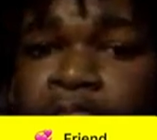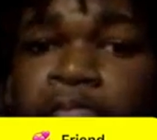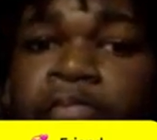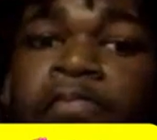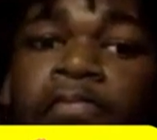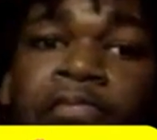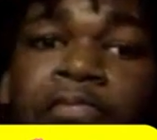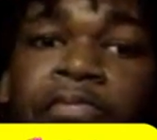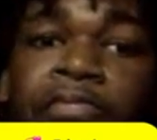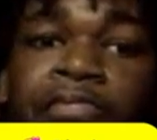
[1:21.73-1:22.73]

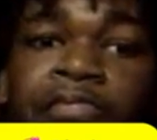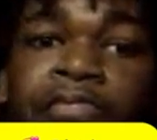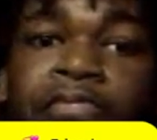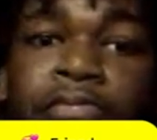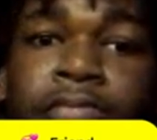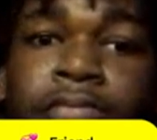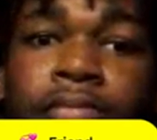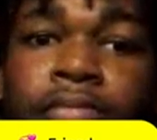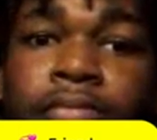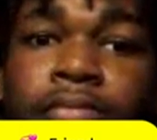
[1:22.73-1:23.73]

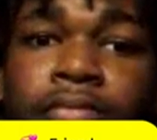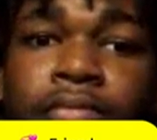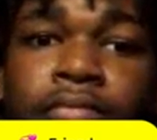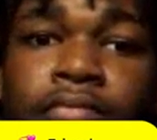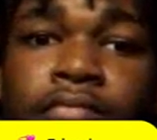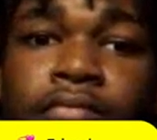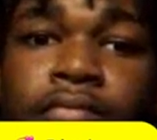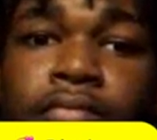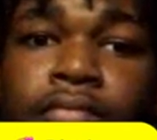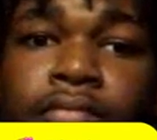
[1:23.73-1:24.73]
[no speech]